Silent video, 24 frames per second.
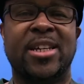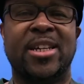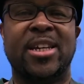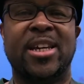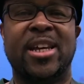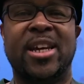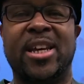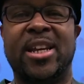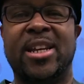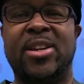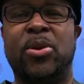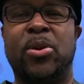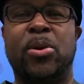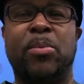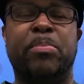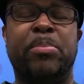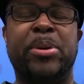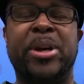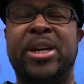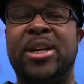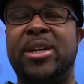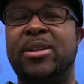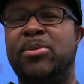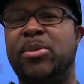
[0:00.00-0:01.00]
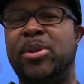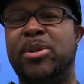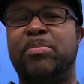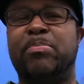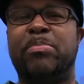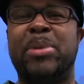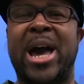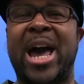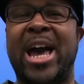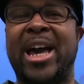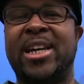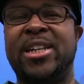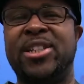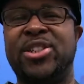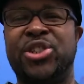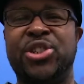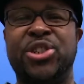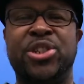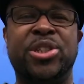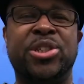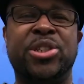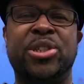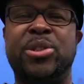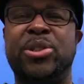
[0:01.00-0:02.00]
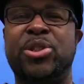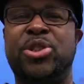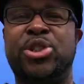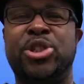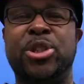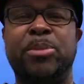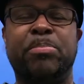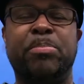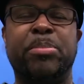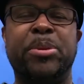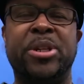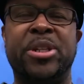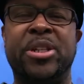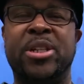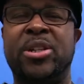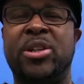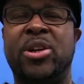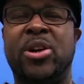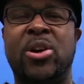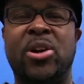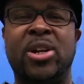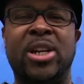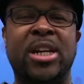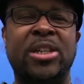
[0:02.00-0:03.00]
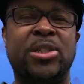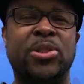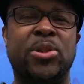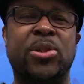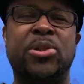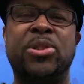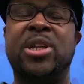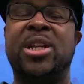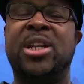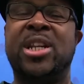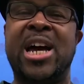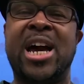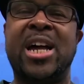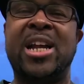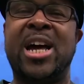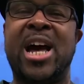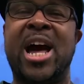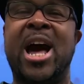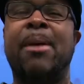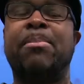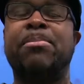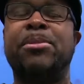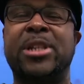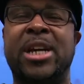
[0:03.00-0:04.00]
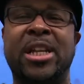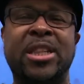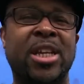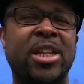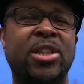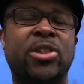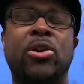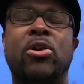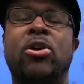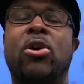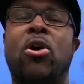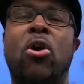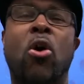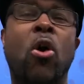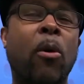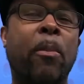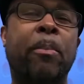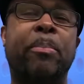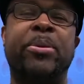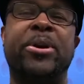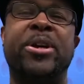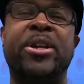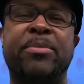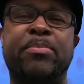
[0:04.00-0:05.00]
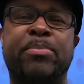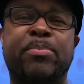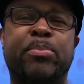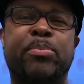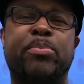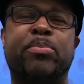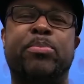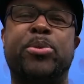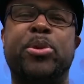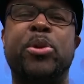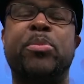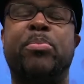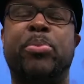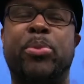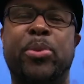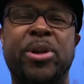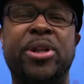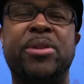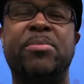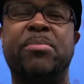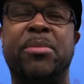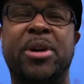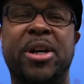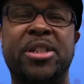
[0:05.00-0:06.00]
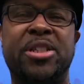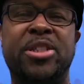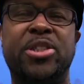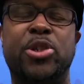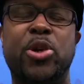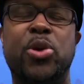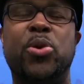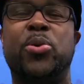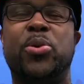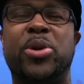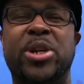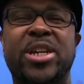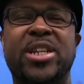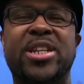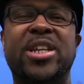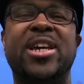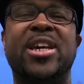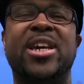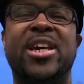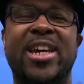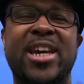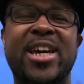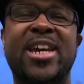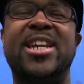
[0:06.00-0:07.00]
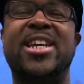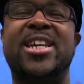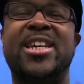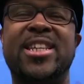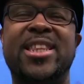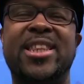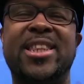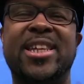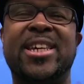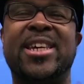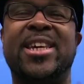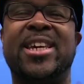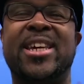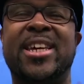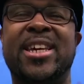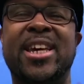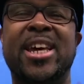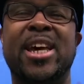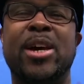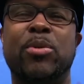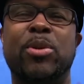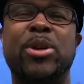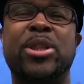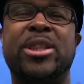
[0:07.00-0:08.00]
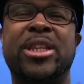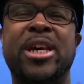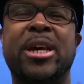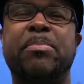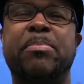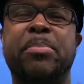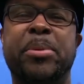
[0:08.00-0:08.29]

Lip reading: and or picking with packages and shipping and all that. So there's a lot of options. I think they're open to pretty much doing anything with that